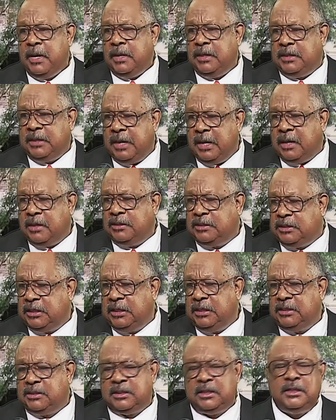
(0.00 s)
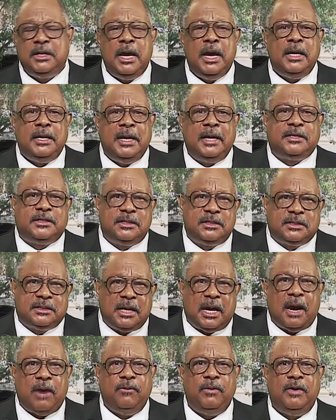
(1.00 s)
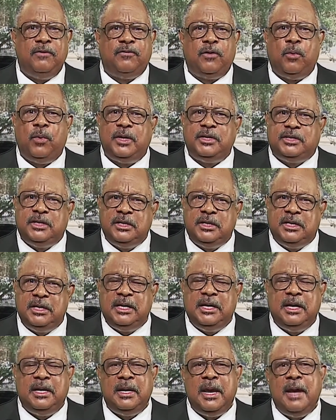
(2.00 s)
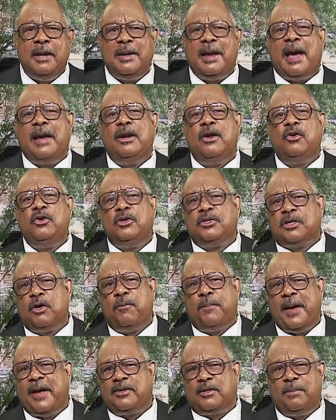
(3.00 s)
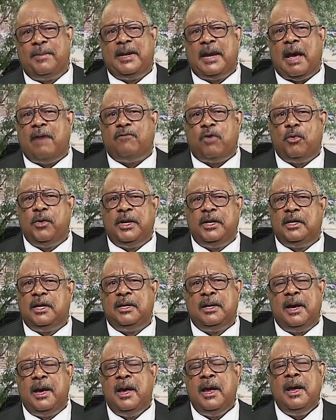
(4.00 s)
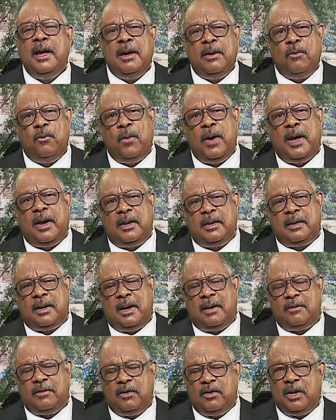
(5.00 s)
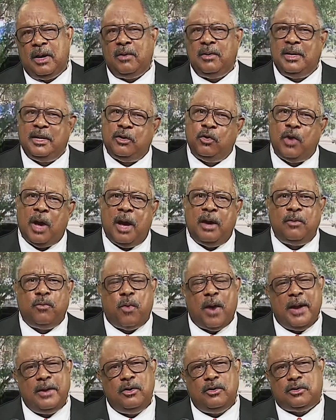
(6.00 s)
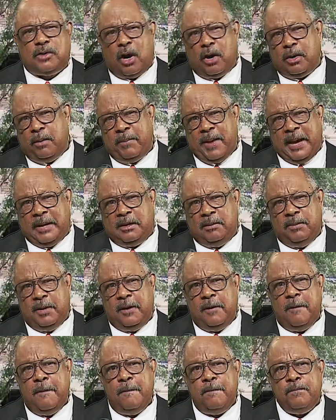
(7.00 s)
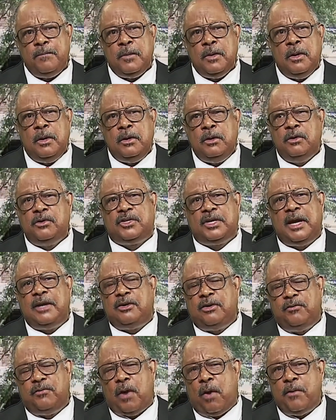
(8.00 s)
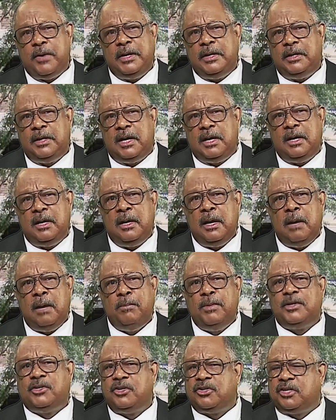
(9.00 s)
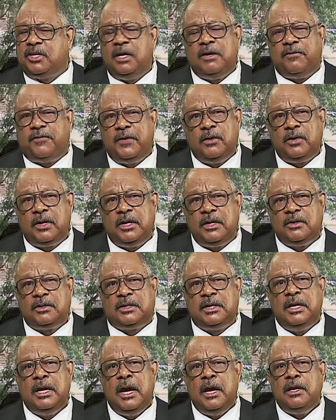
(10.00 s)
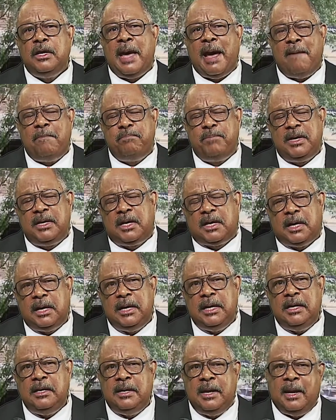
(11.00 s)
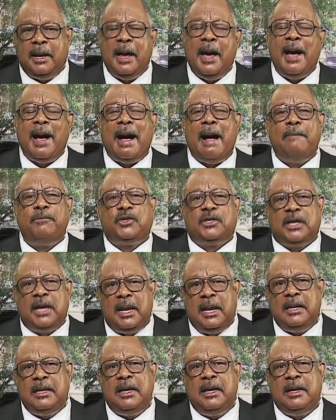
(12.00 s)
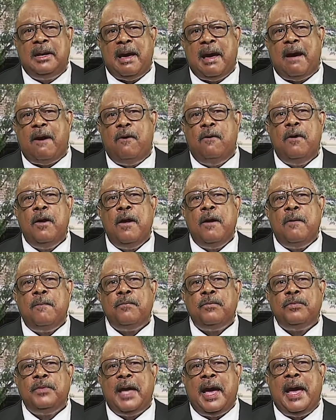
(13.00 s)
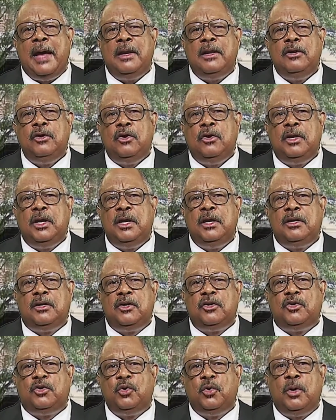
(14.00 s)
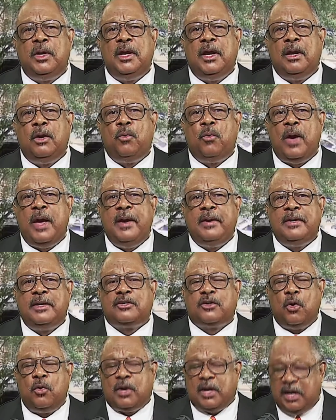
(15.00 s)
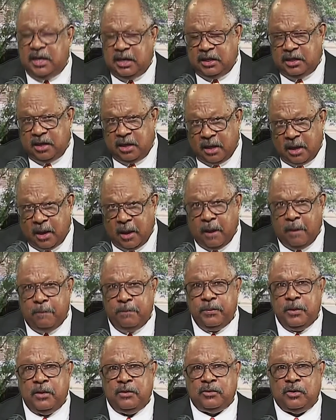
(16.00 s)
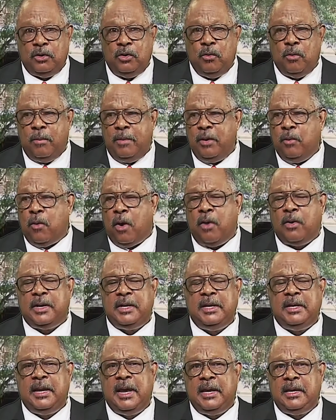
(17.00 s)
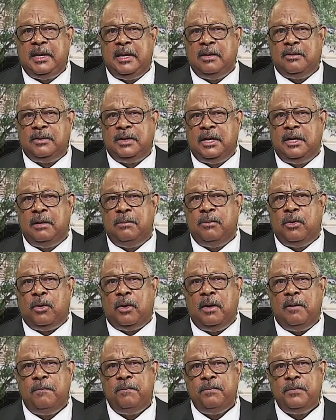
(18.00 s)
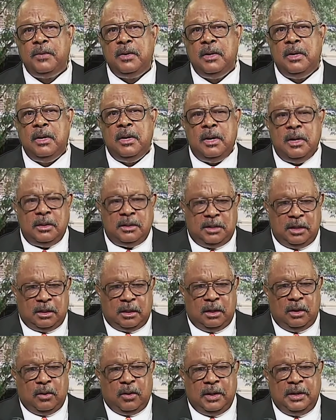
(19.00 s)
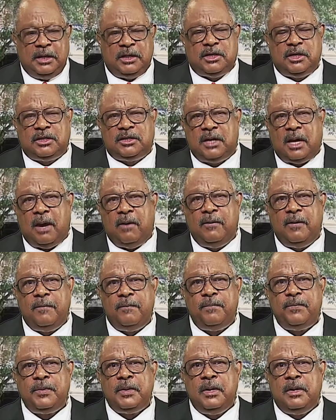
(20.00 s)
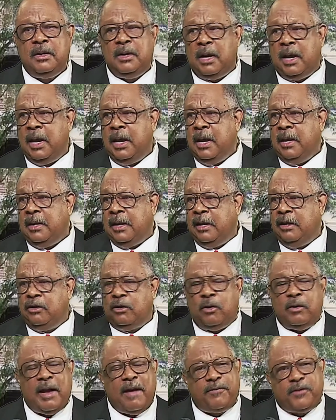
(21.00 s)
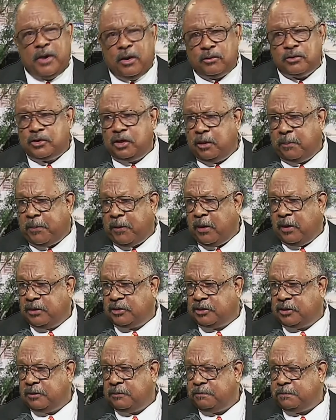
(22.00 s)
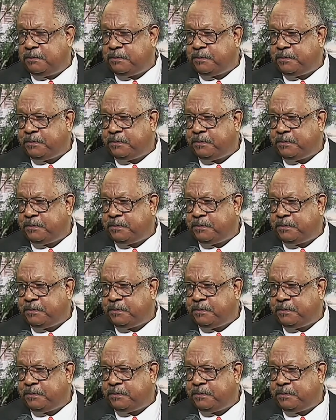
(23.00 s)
Tell Jesus that you're sorry for what you did. Now, I know you say, well, Pastor Man, I've already done that. Well, look, why are you talking back to me? You said you've already done it, but you still feel guilty. You haven't been clean yet. I'm telling you now that you need to do it in a way that's going to clean you up so you won't be walking in that guilt anymore. Tell the Lord that you're sorry. Now, you don't have to go to the person.